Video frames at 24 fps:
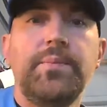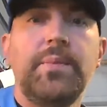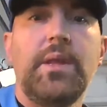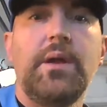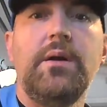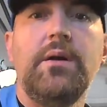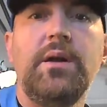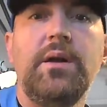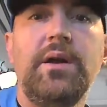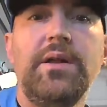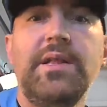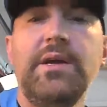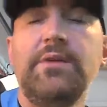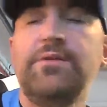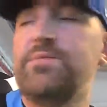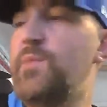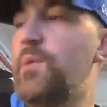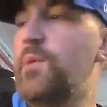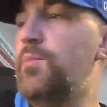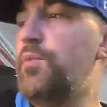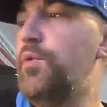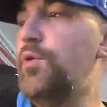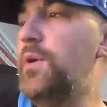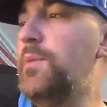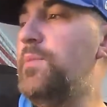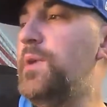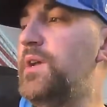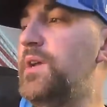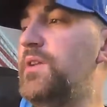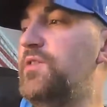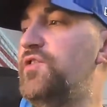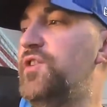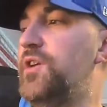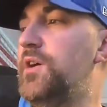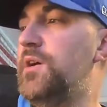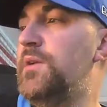All right, that was my boy
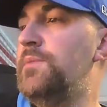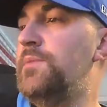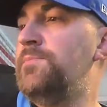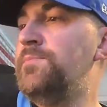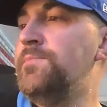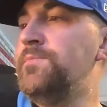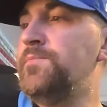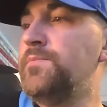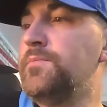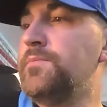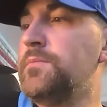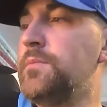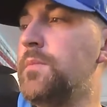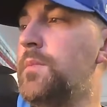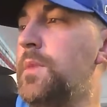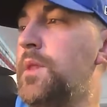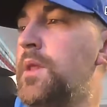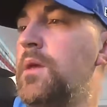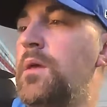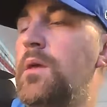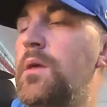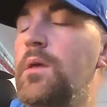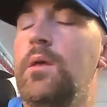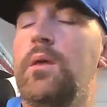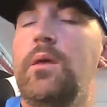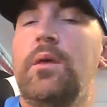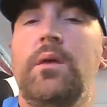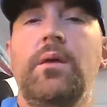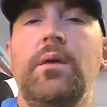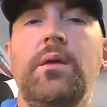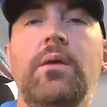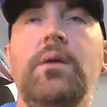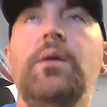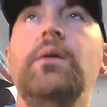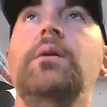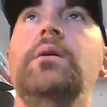Big John
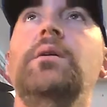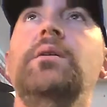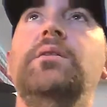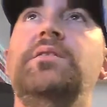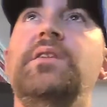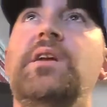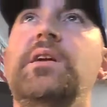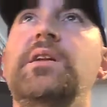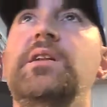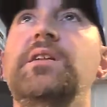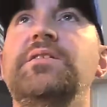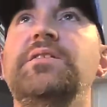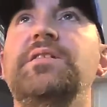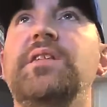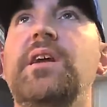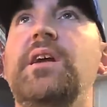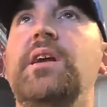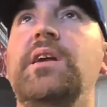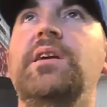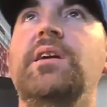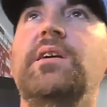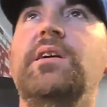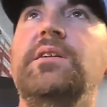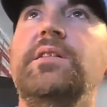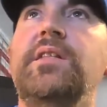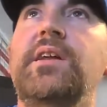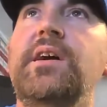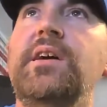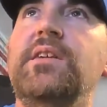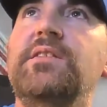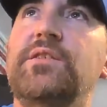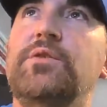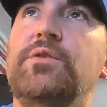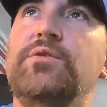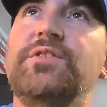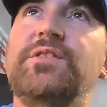saying his take on
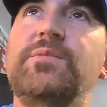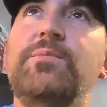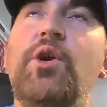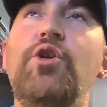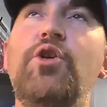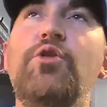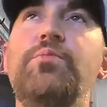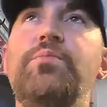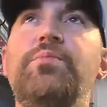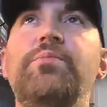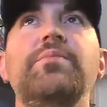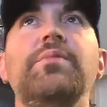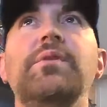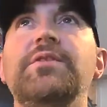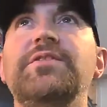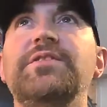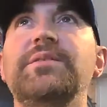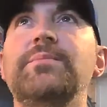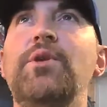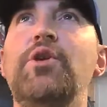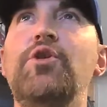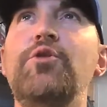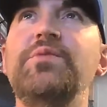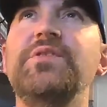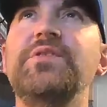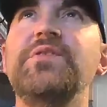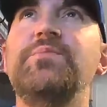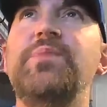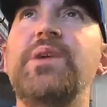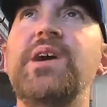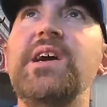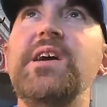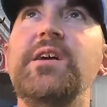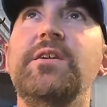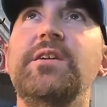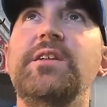that. So some hope is
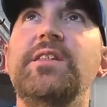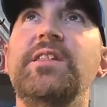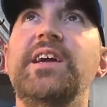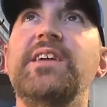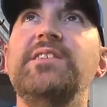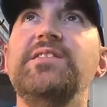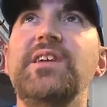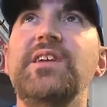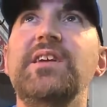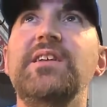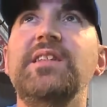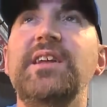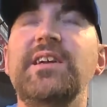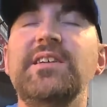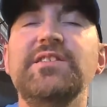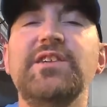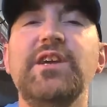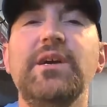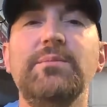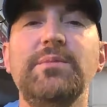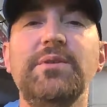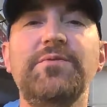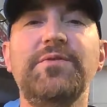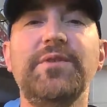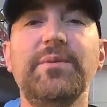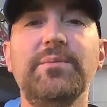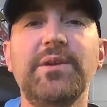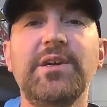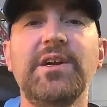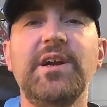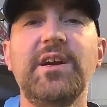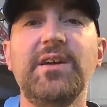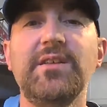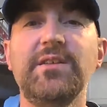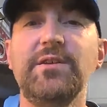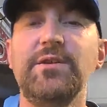fired, and that's coming from a
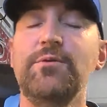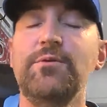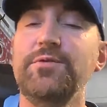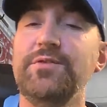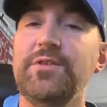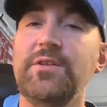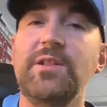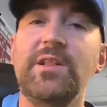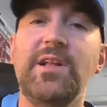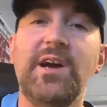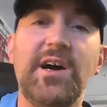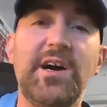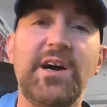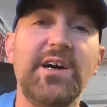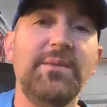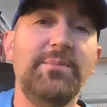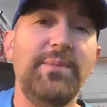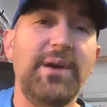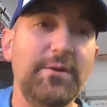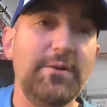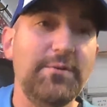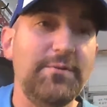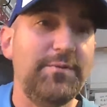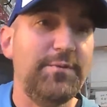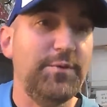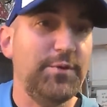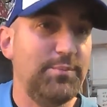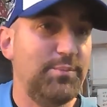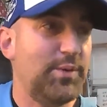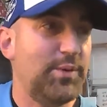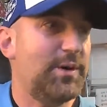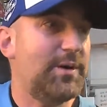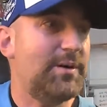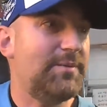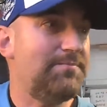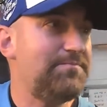guy that knows a lot about
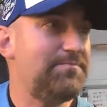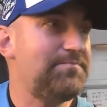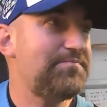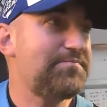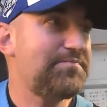football.